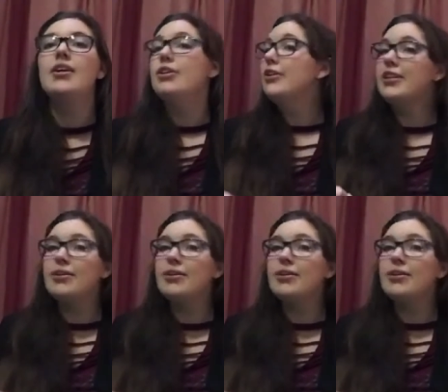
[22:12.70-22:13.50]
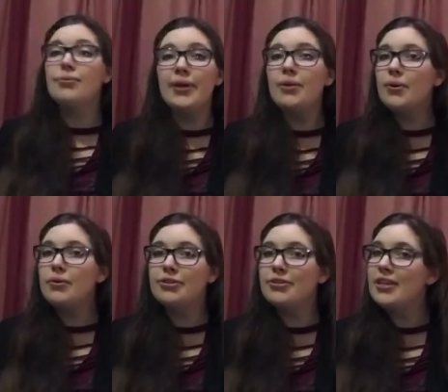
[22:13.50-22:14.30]
you're going to
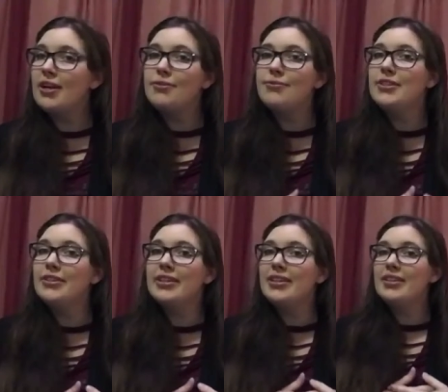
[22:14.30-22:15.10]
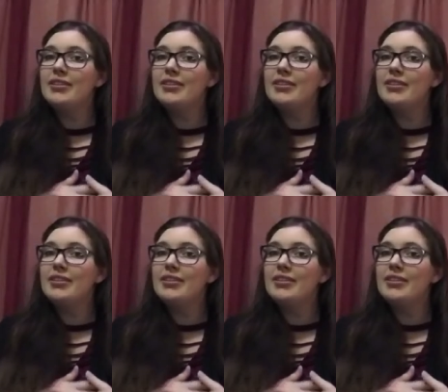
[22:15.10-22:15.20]
railroad yourself and you're going to